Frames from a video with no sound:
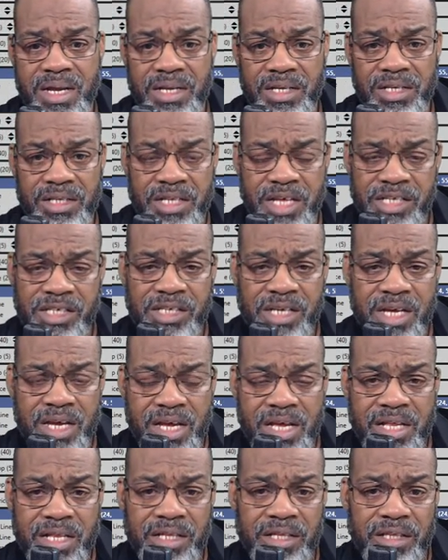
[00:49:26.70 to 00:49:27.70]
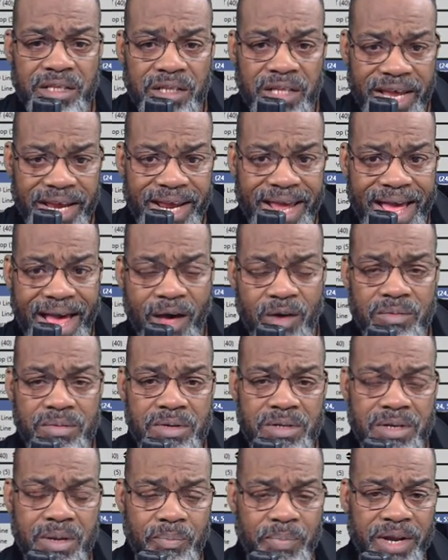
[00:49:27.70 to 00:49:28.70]
this layout,
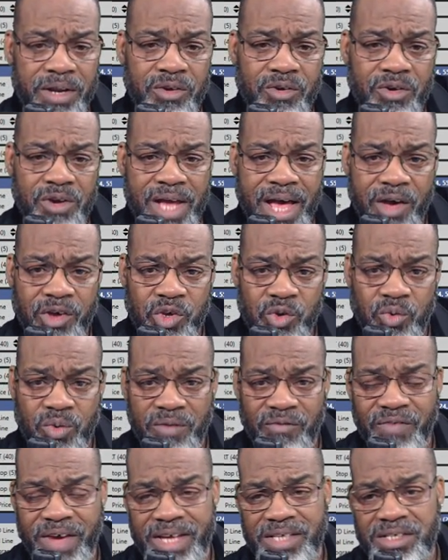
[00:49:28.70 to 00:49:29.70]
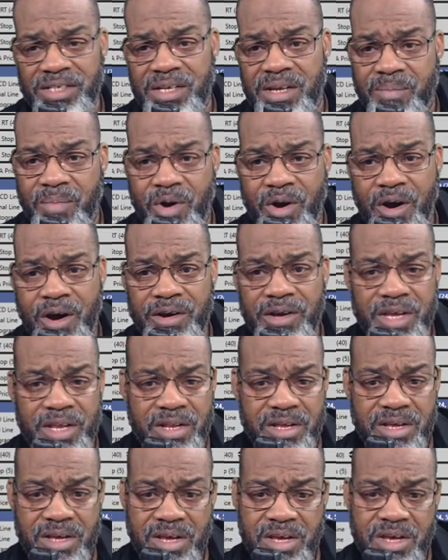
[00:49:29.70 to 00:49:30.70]
depending on how you invest in the market,
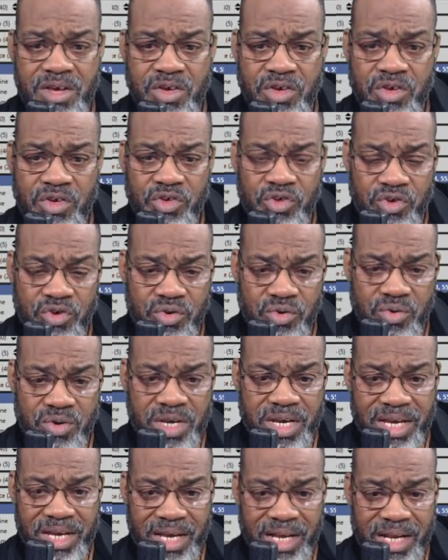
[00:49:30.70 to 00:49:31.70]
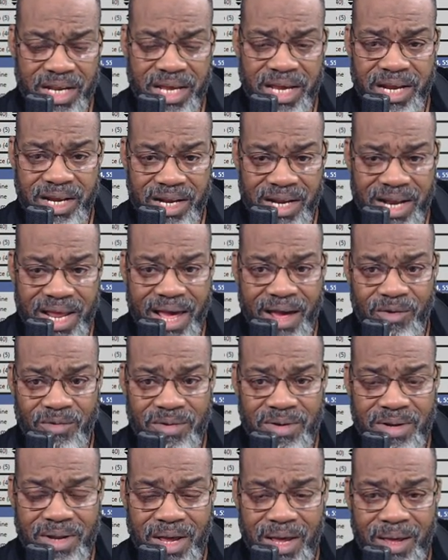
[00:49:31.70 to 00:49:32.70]
you can get in and out.
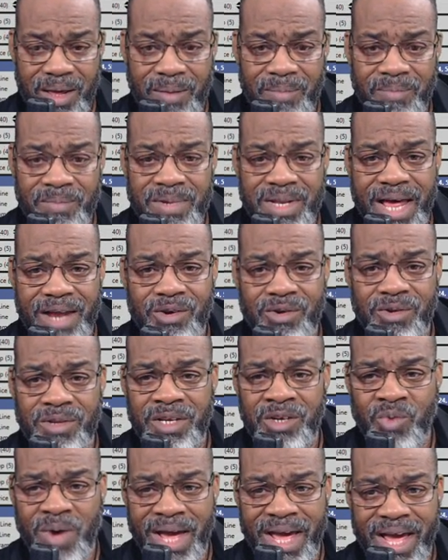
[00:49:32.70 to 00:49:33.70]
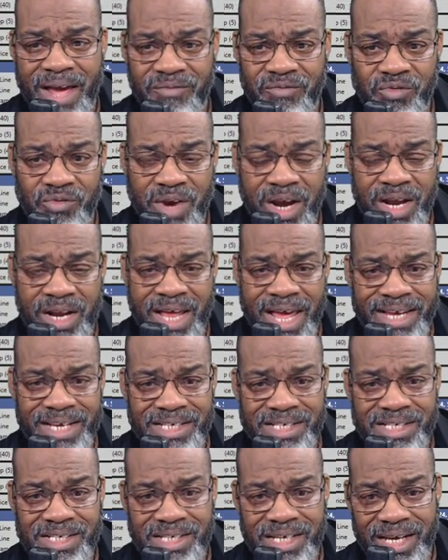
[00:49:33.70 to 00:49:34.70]
Um, not only do I have trend, I
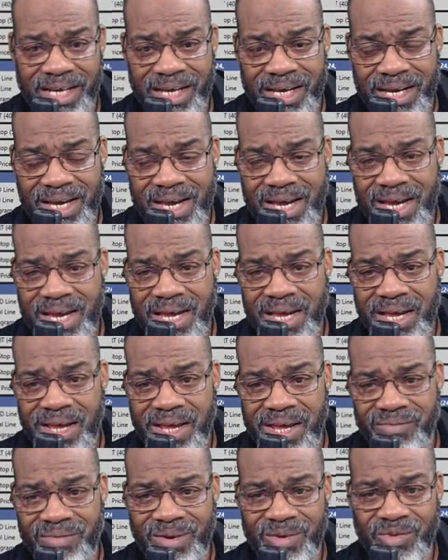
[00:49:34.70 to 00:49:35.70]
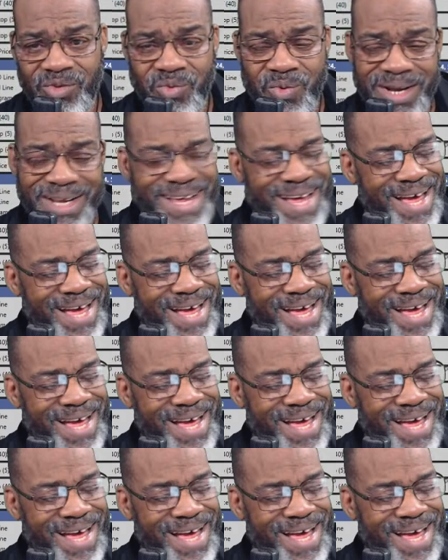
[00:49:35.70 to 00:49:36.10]
can see even a 20.